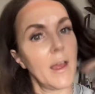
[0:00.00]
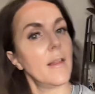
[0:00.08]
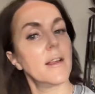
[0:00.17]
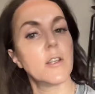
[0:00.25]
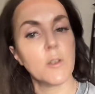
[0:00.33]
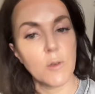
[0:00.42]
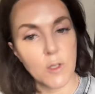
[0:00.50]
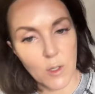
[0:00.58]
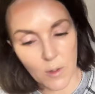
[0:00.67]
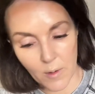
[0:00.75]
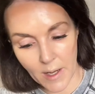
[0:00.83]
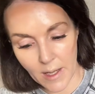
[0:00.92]
thing I like to do
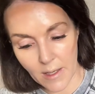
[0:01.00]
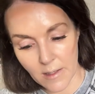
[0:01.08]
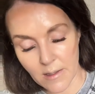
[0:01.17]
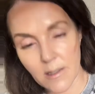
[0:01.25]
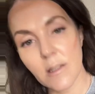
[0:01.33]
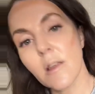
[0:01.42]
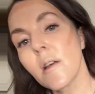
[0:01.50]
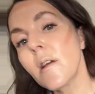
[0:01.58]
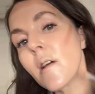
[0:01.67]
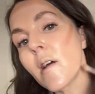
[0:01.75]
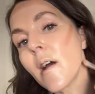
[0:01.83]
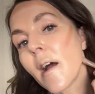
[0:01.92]
too is
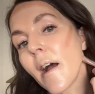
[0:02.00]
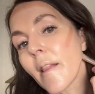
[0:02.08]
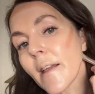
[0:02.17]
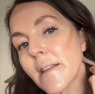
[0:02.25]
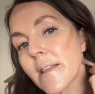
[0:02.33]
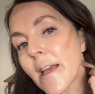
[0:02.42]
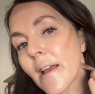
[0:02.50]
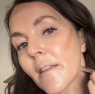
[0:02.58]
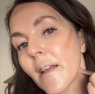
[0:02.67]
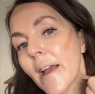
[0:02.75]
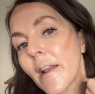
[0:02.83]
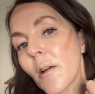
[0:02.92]
I like to take a
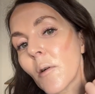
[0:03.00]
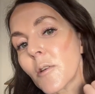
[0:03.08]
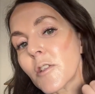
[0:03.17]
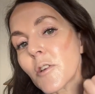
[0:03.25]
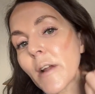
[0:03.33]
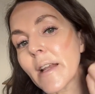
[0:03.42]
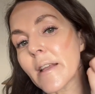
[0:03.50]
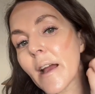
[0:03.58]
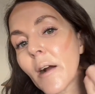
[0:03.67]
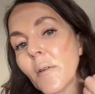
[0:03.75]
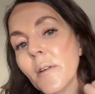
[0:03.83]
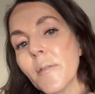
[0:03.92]
line and go straight
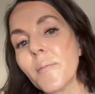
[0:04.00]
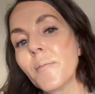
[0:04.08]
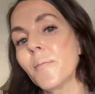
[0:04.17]
down,